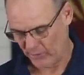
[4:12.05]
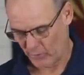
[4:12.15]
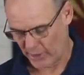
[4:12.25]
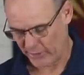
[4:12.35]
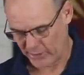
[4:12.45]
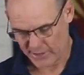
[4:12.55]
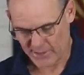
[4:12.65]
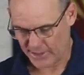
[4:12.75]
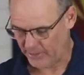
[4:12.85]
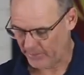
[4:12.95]
get water
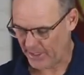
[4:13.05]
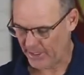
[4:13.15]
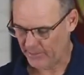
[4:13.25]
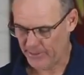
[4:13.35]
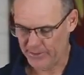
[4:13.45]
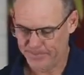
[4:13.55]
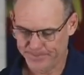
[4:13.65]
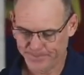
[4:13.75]
inside the bag, but